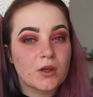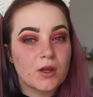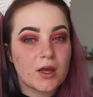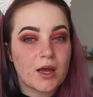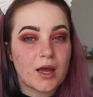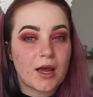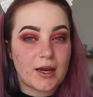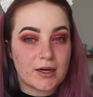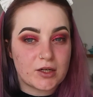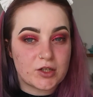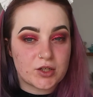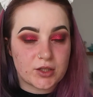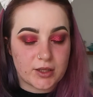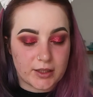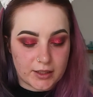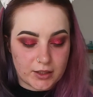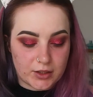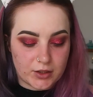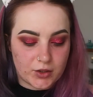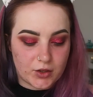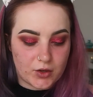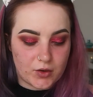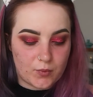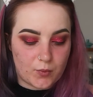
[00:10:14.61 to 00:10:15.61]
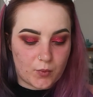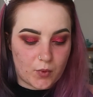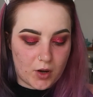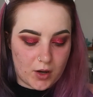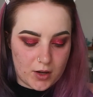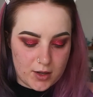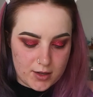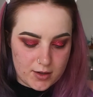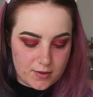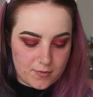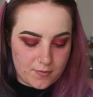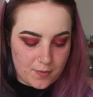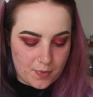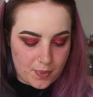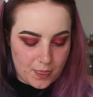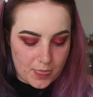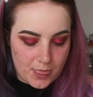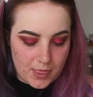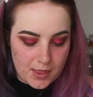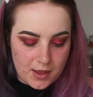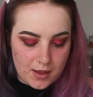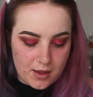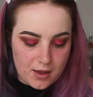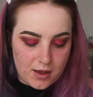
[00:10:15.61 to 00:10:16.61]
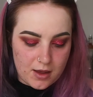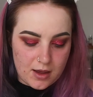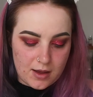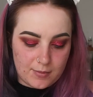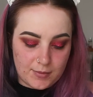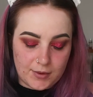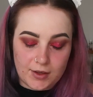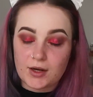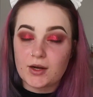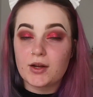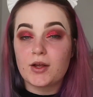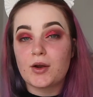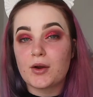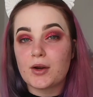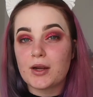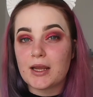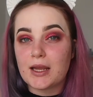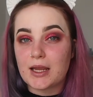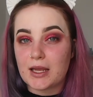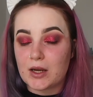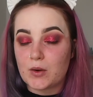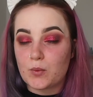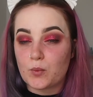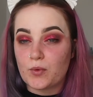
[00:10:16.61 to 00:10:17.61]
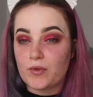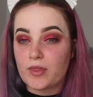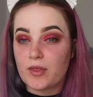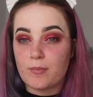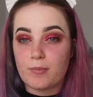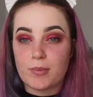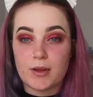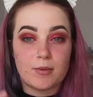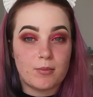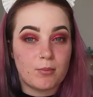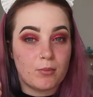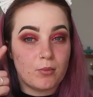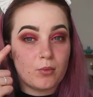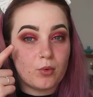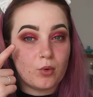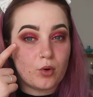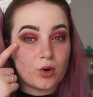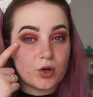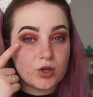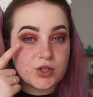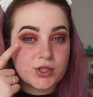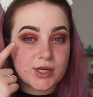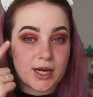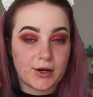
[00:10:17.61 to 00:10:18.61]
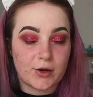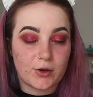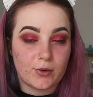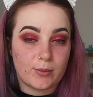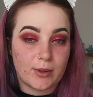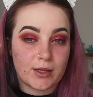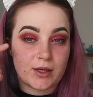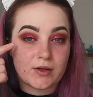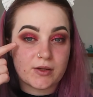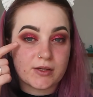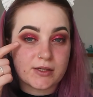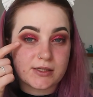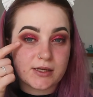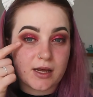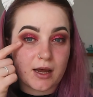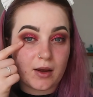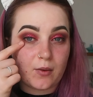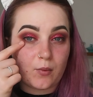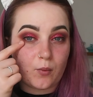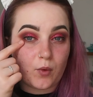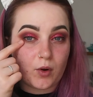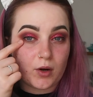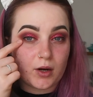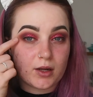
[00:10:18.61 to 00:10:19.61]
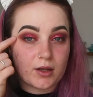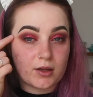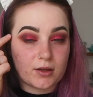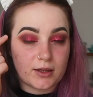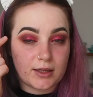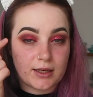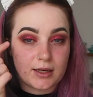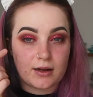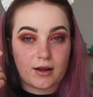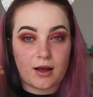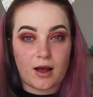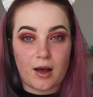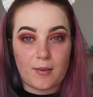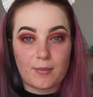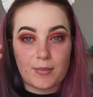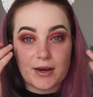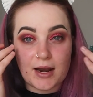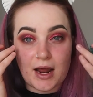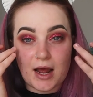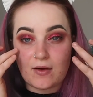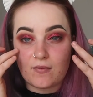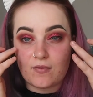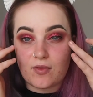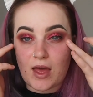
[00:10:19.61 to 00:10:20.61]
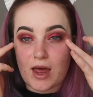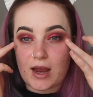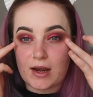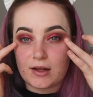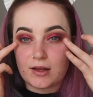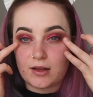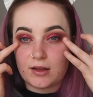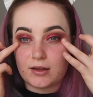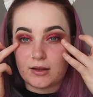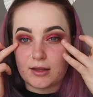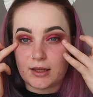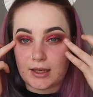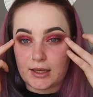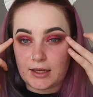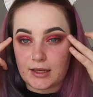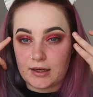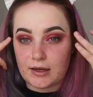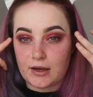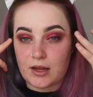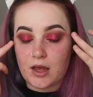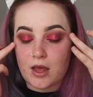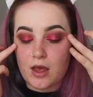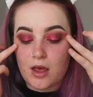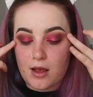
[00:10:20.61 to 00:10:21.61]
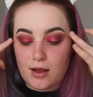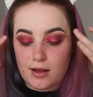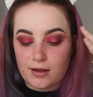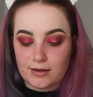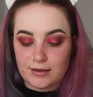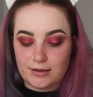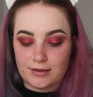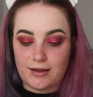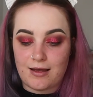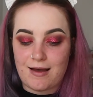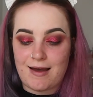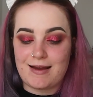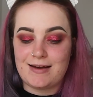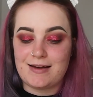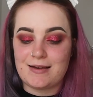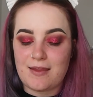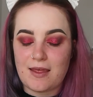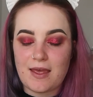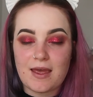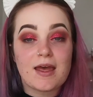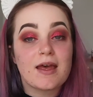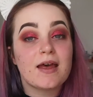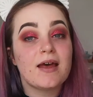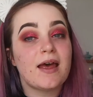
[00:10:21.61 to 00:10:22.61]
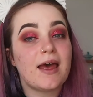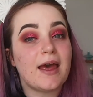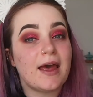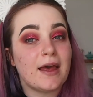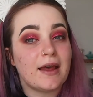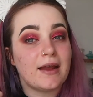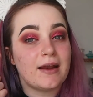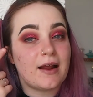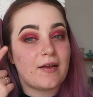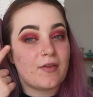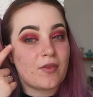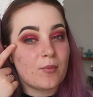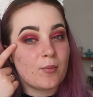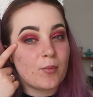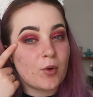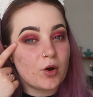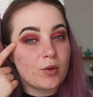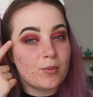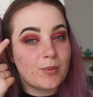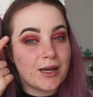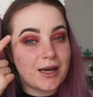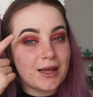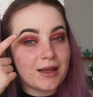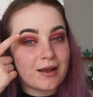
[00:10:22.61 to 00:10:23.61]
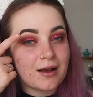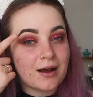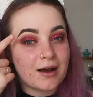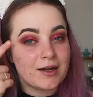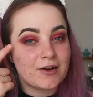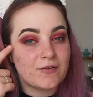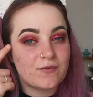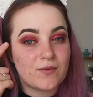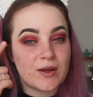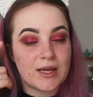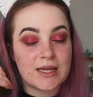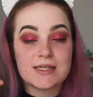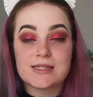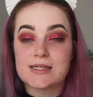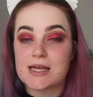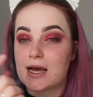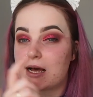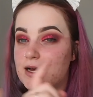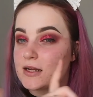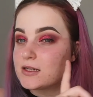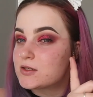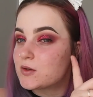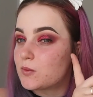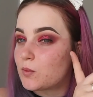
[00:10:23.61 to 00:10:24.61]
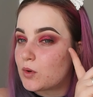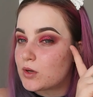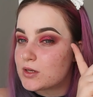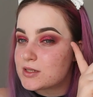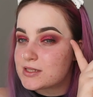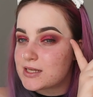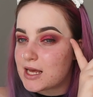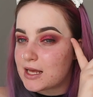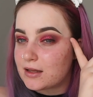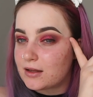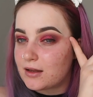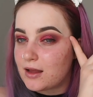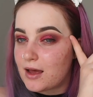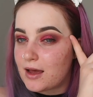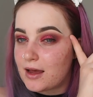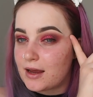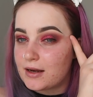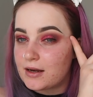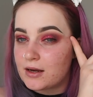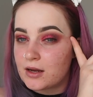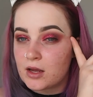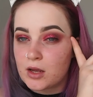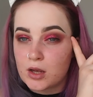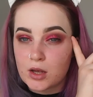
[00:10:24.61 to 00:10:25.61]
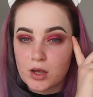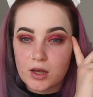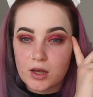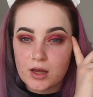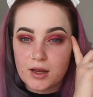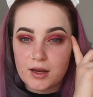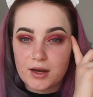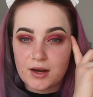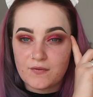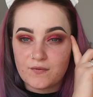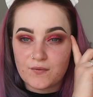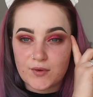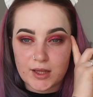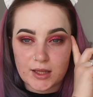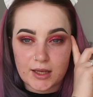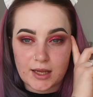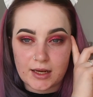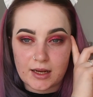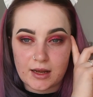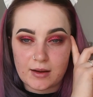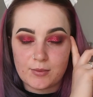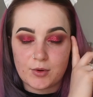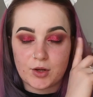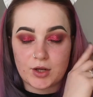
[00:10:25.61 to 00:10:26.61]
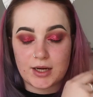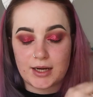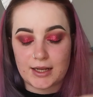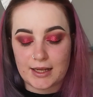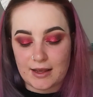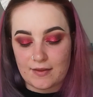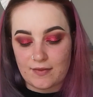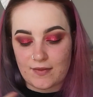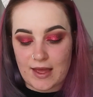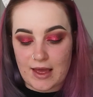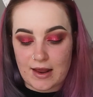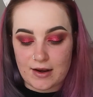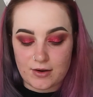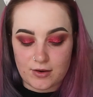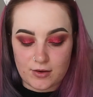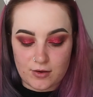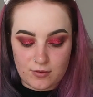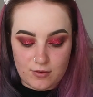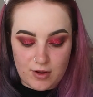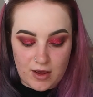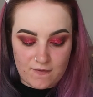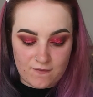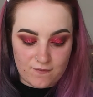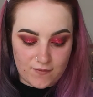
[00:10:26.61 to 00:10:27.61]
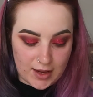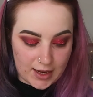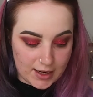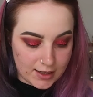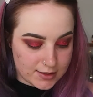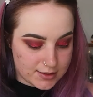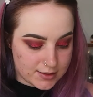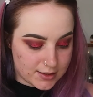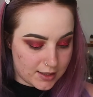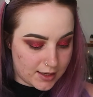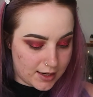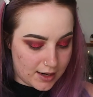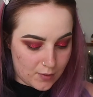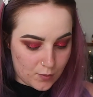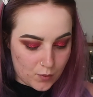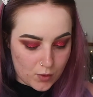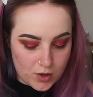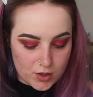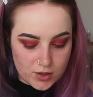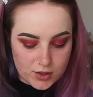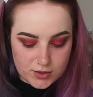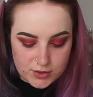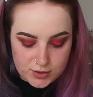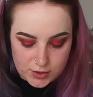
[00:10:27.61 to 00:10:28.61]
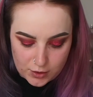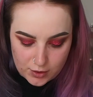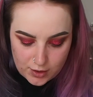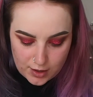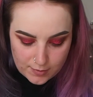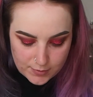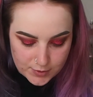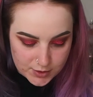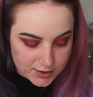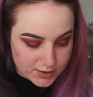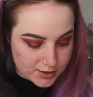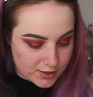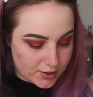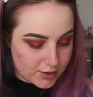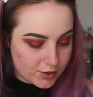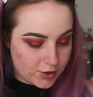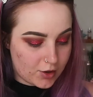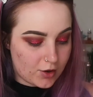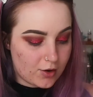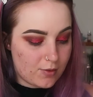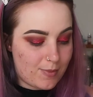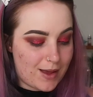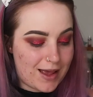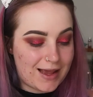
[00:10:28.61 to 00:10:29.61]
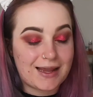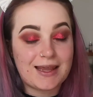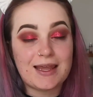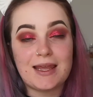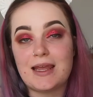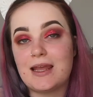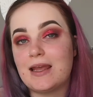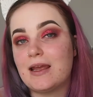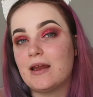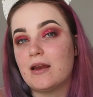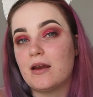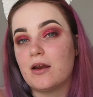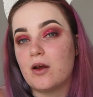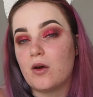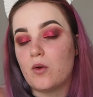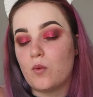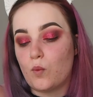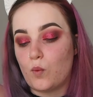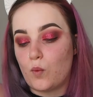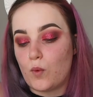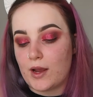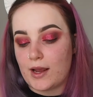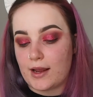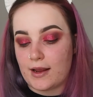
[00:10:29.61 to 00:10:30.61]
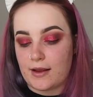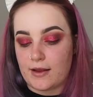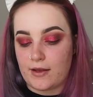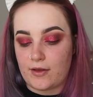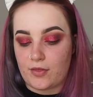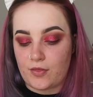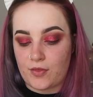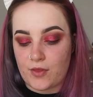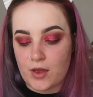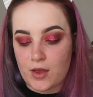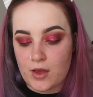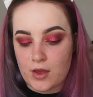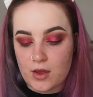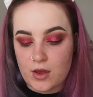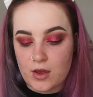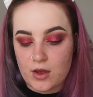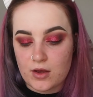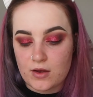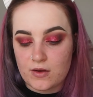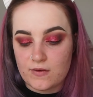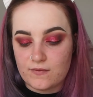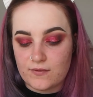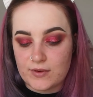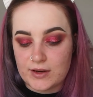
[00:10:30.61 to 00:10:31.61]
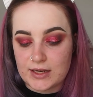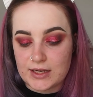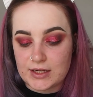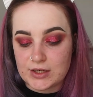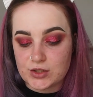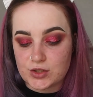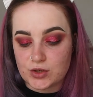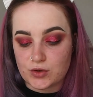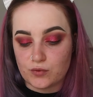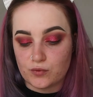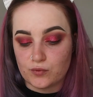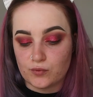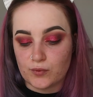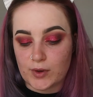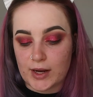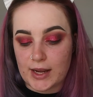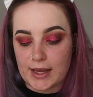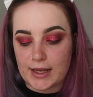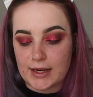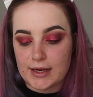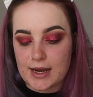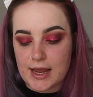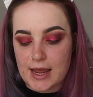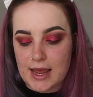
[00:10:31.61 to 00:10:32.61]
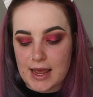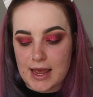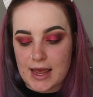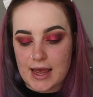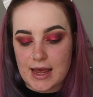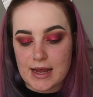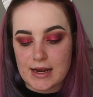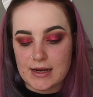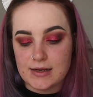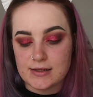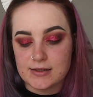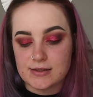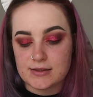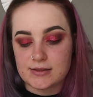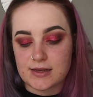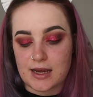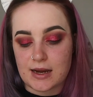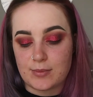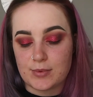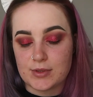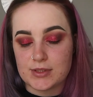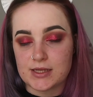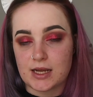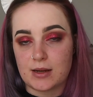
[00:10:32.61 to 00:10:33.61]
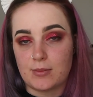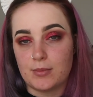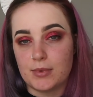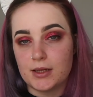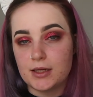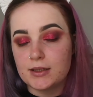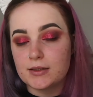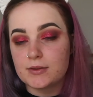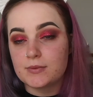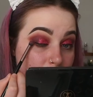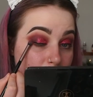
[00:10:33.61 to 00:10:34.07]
Actually, you know what? I'm gonna go in with a bit more shadow because I want to clean it up and have that clean line there, and at the moment it kind of fades out towards that line. I feel like I'm not going to get that effect that I want, so I'm just going to go back in with Venetian Red and Cypress Umber.